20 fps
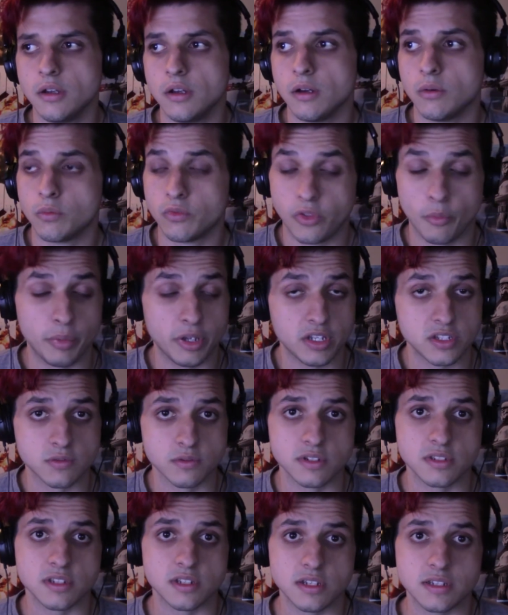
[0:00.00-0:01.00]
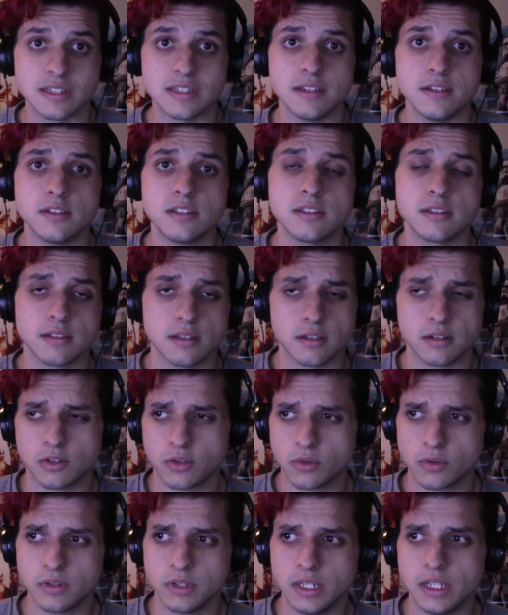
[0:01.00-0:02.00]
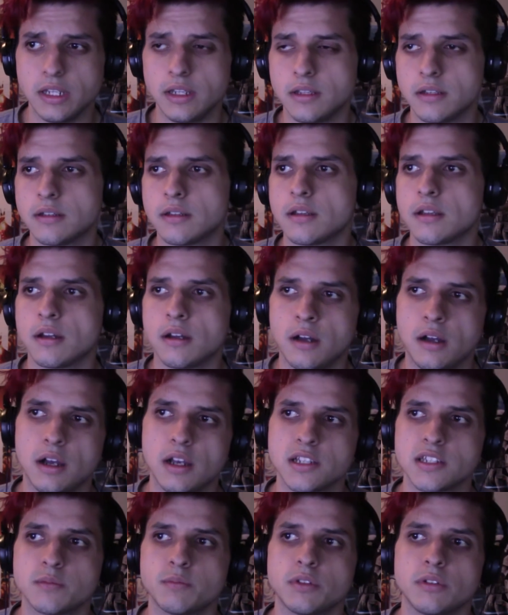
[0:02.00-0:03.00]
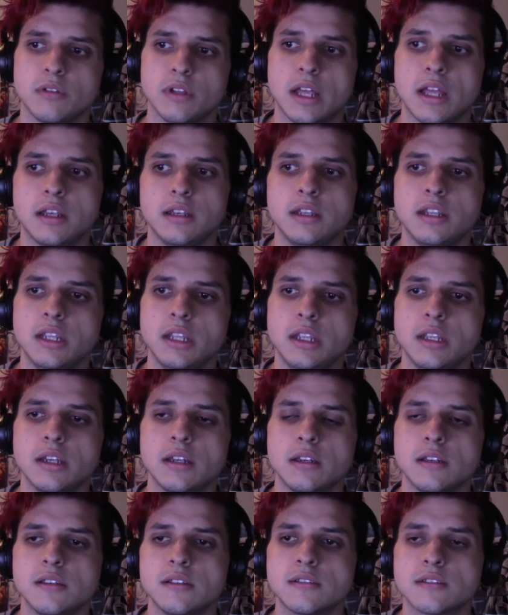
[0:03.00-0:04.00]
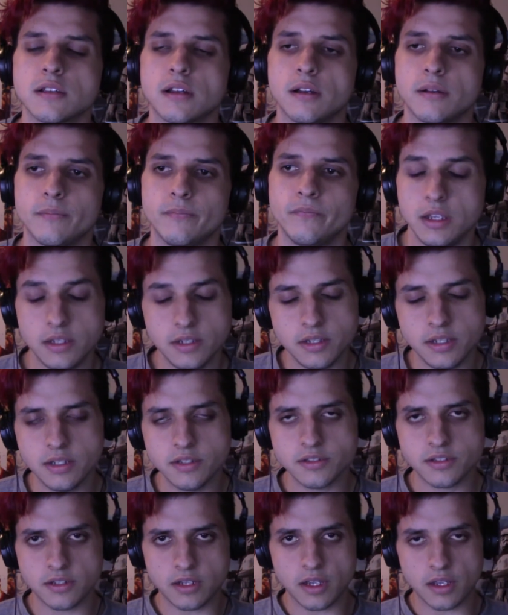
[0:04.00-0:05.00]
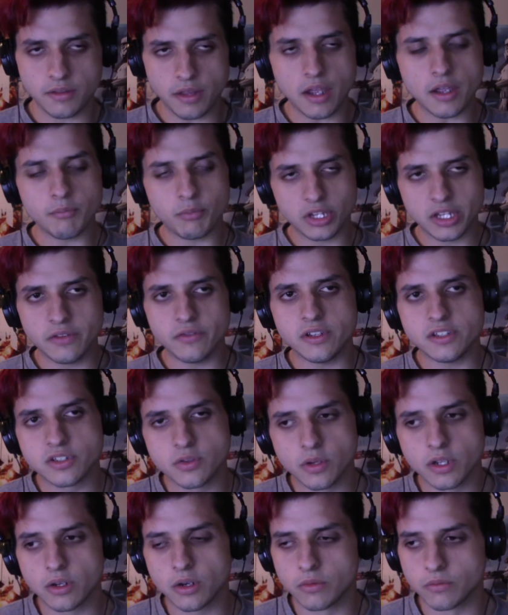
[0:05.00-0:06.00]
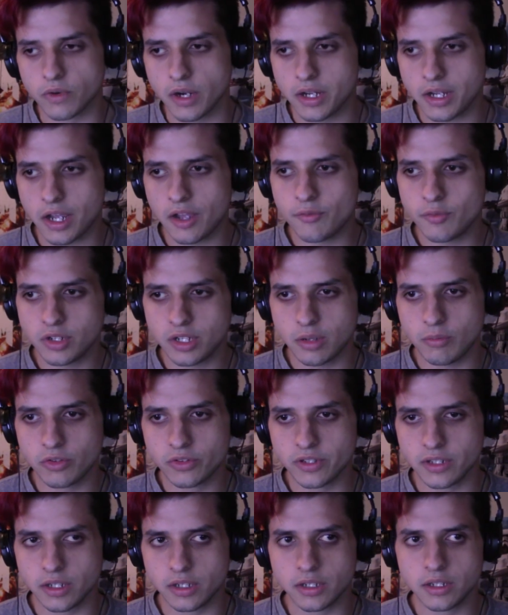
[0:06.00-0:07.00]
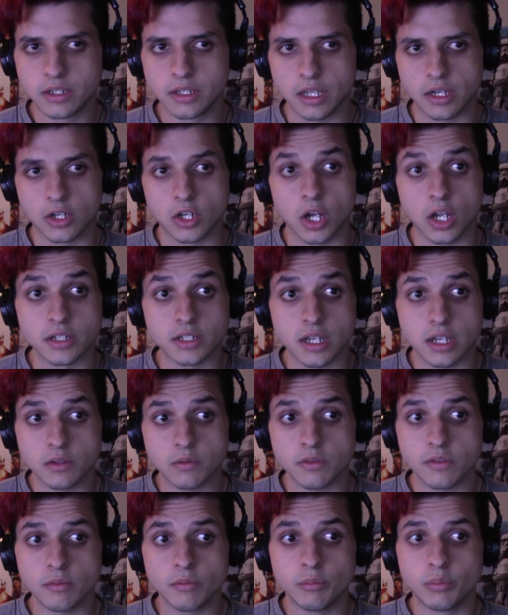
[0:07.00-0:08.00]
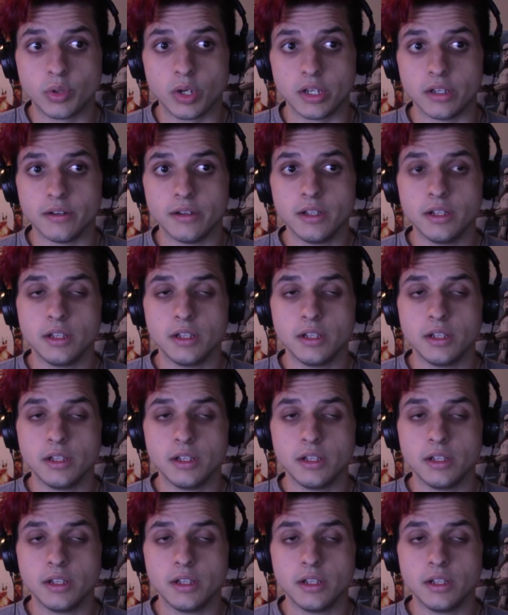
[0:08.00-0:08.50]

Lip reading: well, the biggest reason is he's currently in the hospital, and he is, I believe he's doing all right. I've been able to get in contact with him, but,